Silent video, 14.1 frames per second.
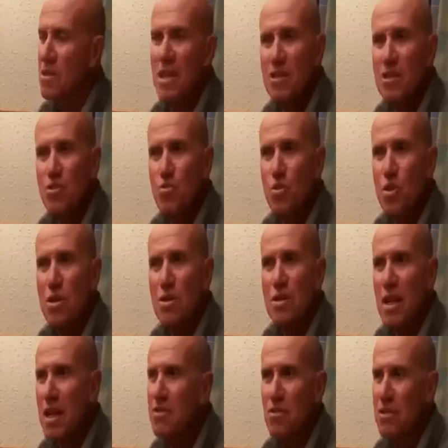strange
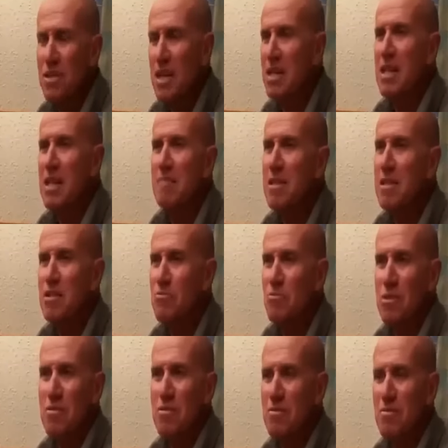world that I thought academics
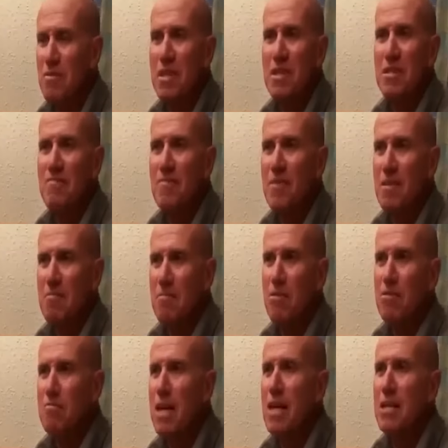were very
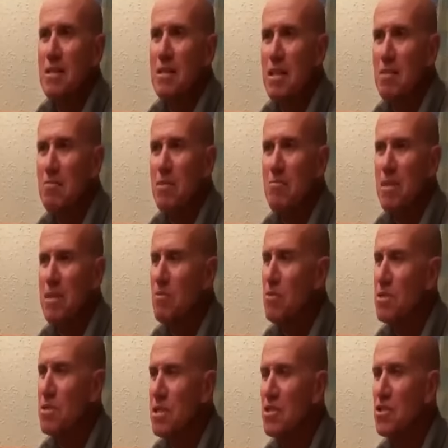broad-minded and liberal, but there
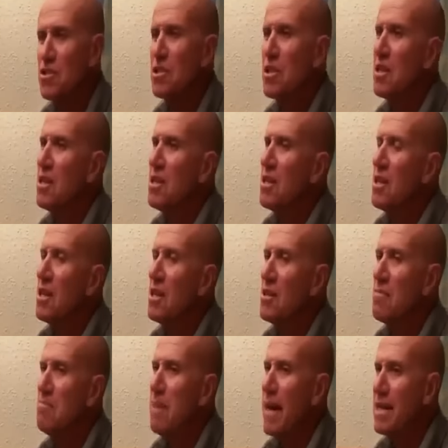was such a
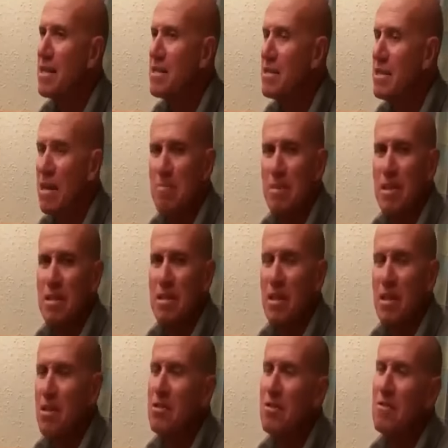lot of backstabbing,
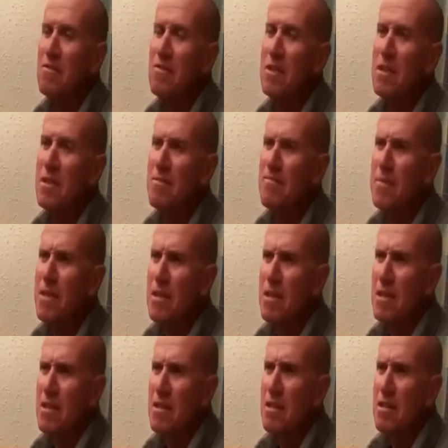a lot of um,
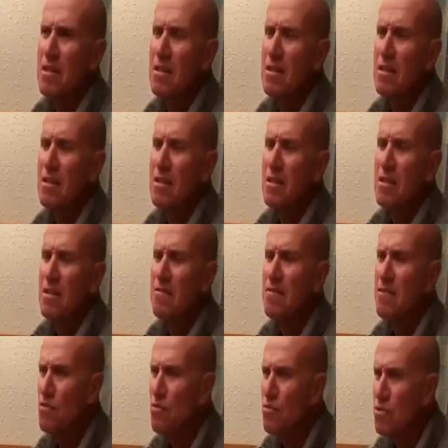uh,
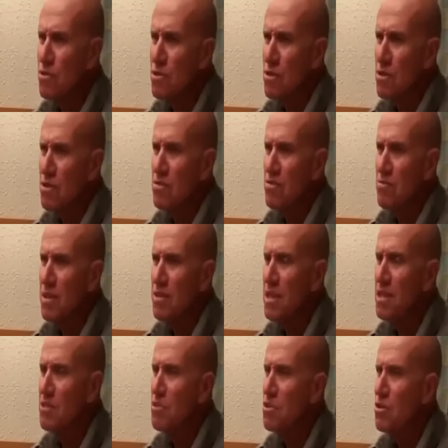refusal when
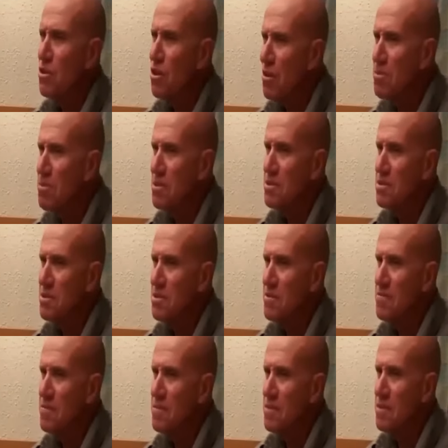things were so obvious.